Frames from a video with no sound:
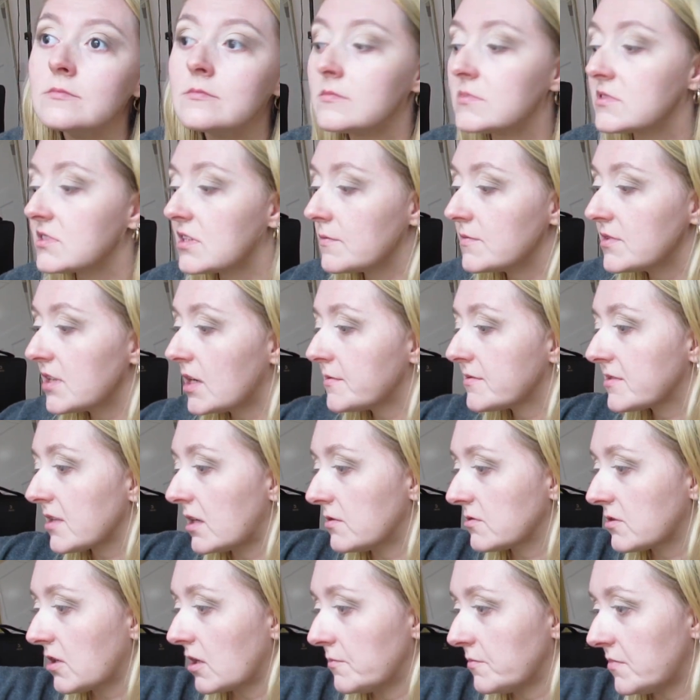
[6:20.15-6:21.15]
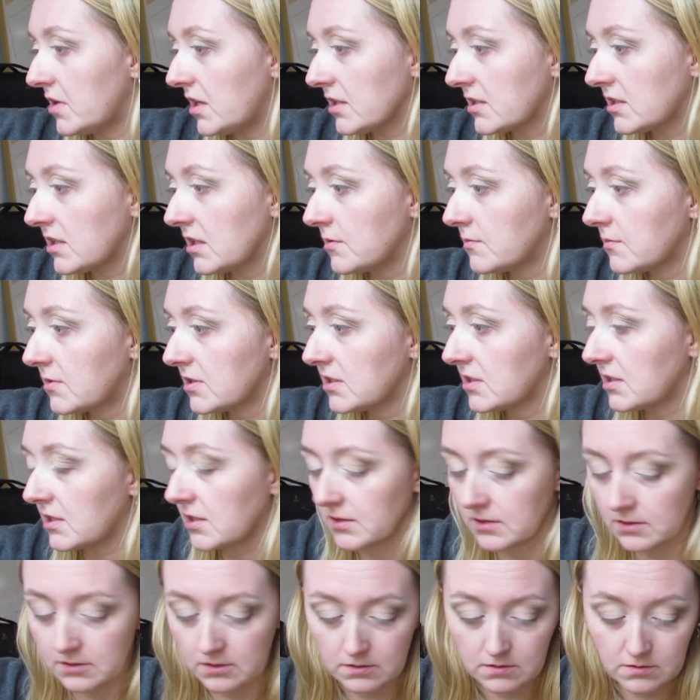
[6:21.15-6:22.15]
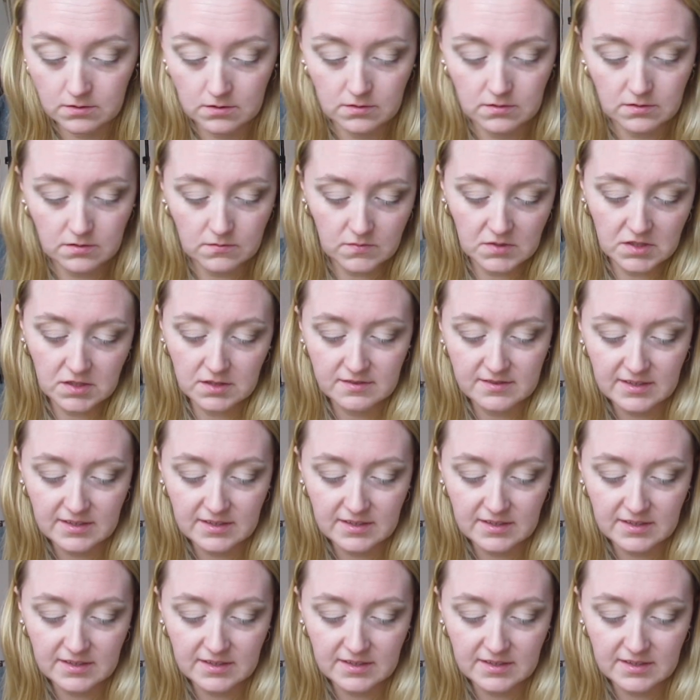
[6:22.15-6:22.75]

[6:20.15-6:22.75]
Sometimes I'll come back in with the